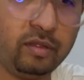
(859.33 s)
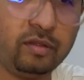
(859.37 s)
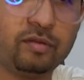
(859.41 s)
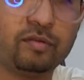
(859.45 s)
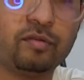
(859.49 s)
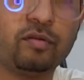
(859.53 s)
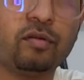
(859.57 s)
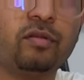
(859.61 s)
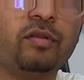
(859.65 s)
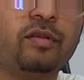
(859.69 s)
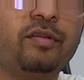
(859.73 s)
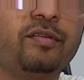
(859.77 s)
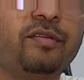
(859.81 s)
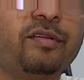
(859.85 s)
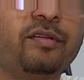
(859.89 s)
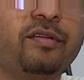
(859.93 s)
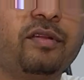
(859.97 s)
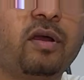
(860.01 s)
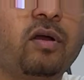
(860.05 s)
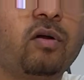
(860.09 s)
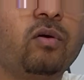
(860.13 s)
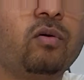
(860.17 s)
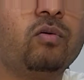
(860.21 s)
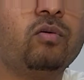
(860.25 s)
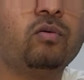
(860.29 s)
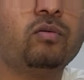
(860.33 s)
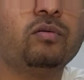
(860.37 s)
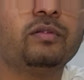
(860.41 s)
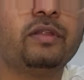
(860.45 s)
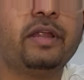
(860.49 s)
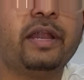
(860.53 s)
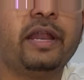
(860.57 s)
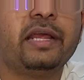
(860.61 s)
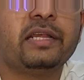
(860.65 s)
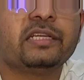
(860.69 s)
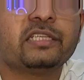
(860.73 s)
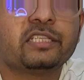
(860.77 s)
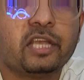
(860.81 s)
so this is how the
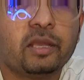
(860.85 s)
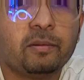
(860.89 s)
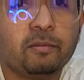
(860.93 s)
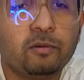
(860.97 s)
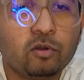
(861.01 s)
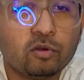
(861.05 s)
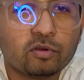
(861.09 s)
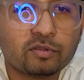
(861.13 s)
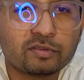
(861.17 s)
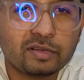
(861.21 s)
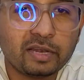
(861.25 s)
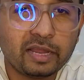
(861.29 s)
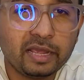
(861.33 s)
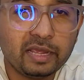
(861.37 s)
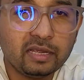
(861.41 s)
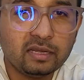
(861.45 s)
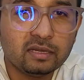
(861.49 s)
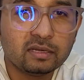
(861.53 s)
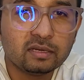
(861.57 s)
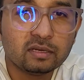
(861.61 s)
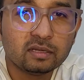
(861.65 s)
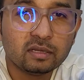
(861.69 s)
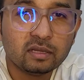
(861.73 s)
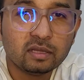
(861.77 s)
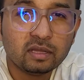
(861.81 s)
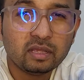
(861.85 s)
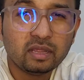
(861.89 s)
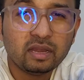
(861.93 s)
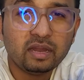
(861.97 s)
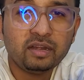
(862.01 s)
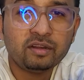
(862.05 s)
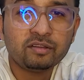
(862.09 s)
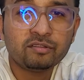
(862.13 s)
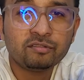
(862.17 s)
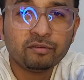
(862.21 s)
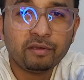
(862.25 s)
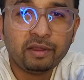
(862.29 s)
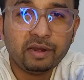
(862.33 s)
dash cam looks like.
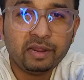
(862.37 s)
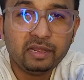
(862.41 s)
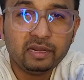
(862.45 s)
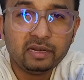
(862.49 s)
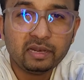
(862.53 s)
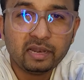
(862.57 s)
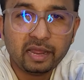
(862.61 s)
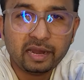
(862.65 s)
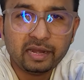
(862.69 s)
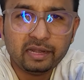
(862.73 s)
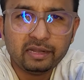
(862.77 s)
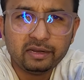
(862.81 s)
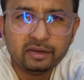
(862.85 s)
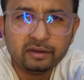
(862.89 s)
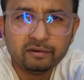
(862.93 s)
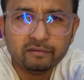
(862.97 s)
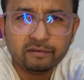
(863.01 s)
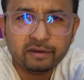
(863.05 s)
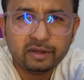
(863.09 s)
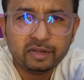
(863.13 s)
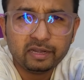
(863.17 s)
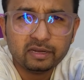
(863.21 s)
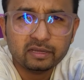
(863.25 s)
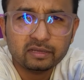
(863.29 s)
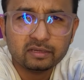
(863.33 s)
It's very light in weight.